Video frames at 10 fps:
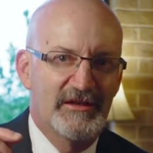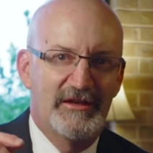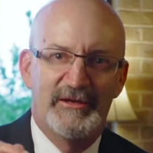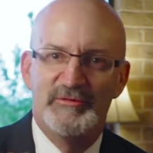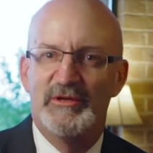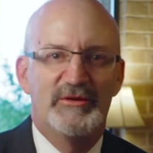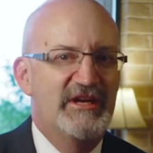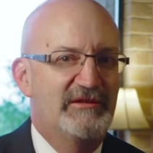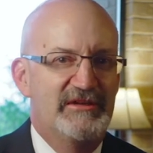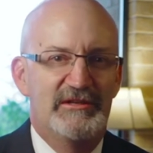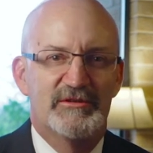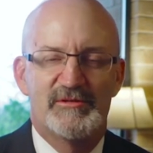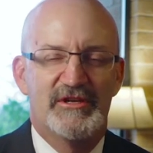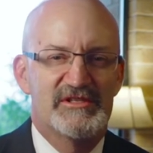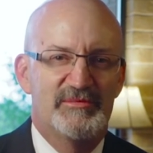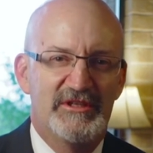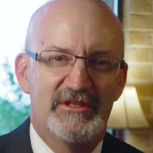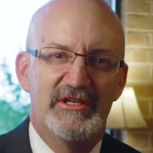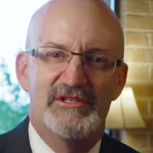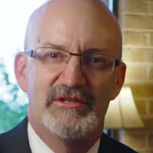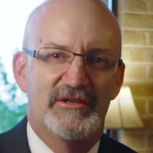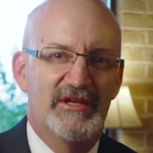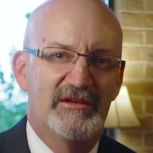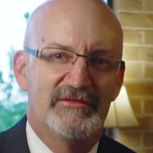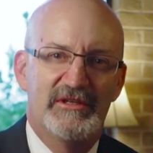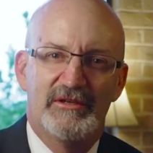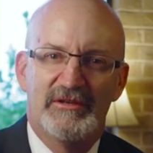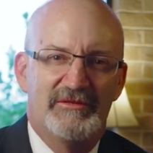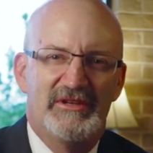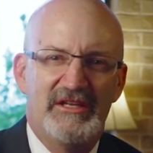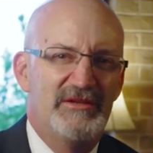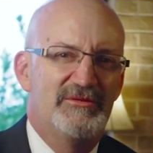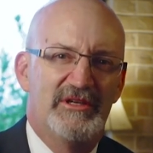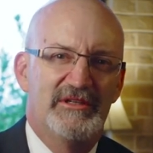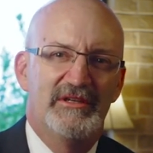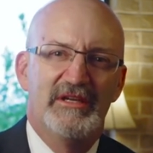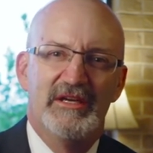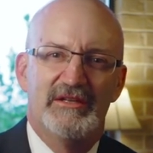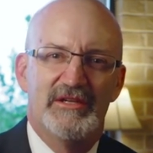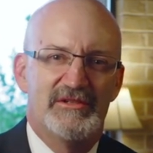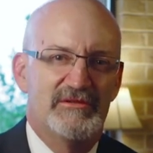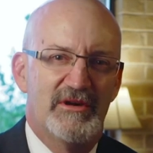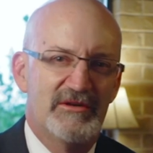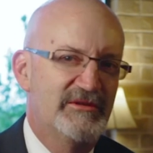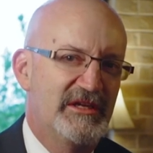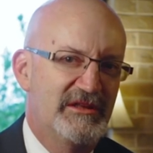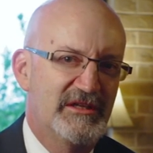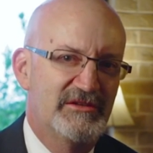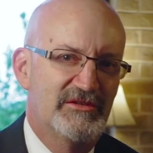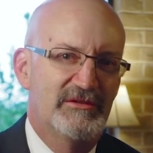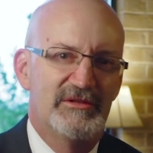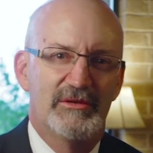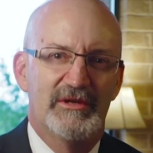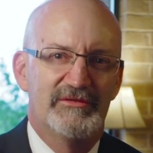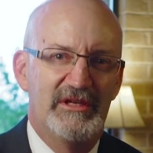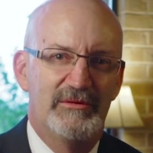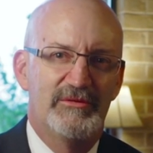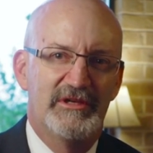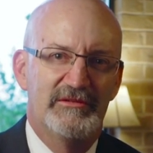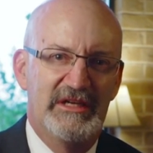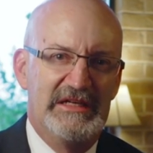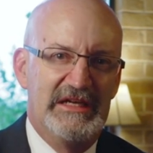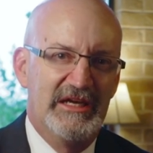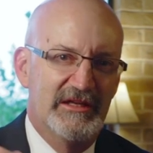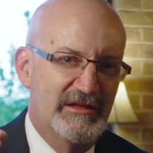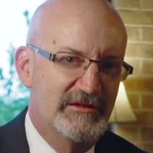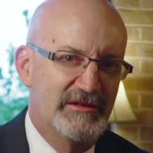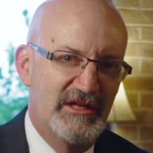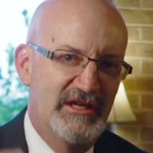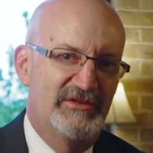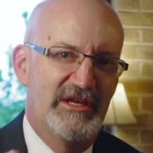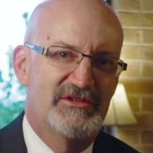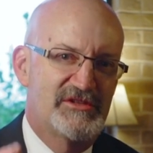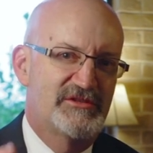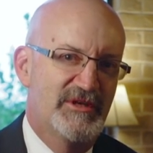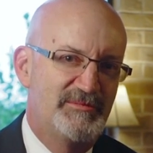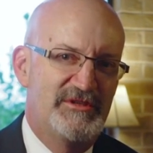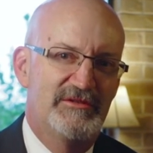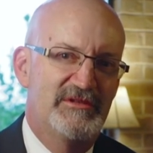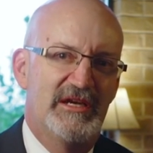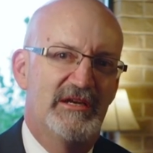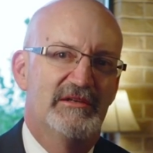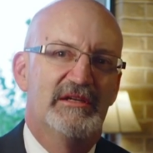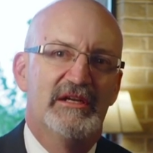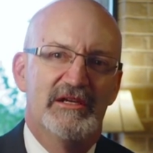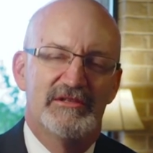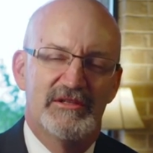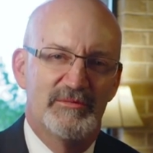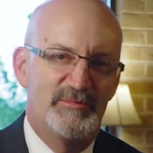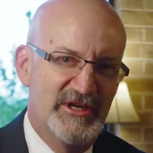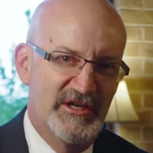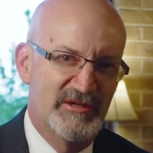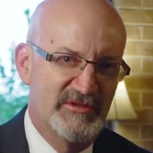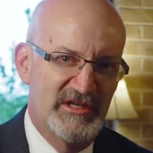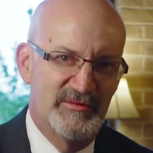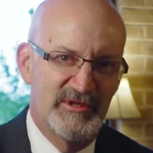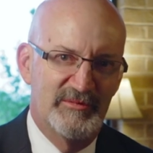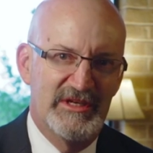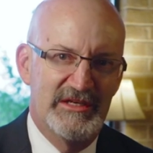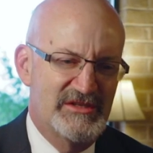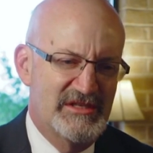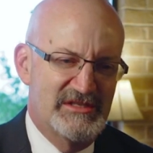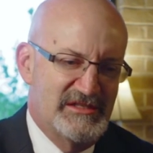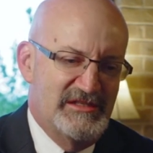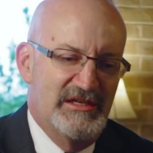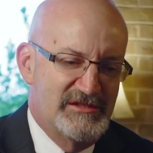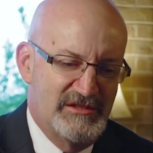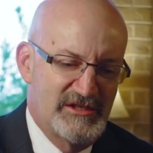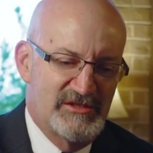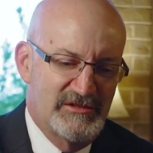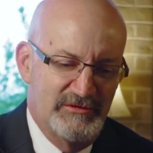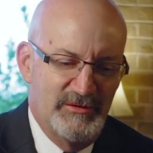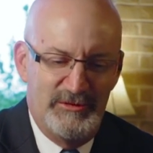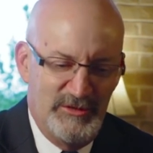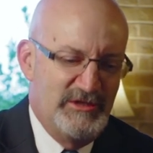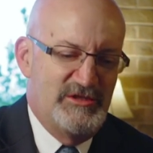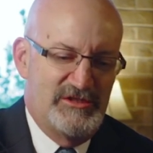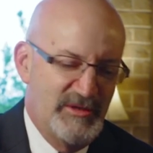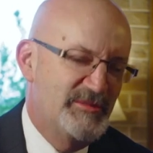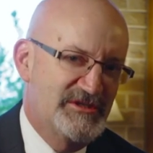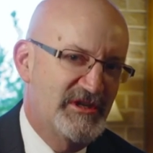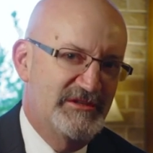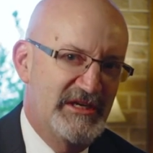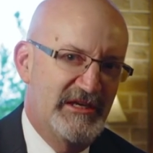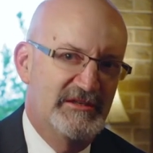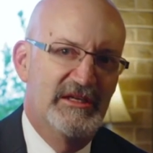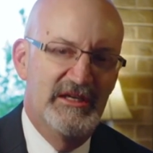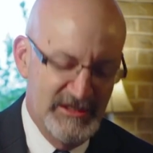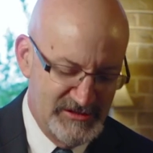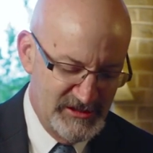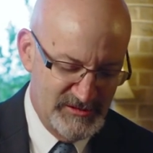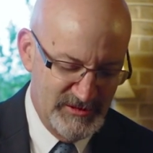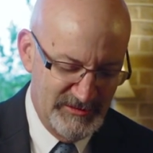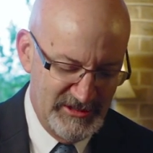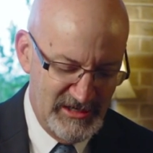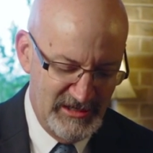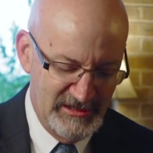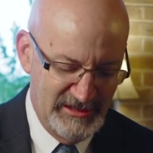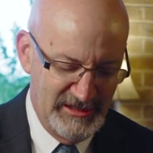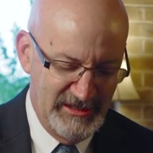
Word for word: Um, you don't have any responsibilities. You don't have you don't have anyone that you owe anything to. You don't have anyone. Right? Life has stripped you down to the bare minimum. And he says, "Is is this when when you strip us all down? Is this what we are?"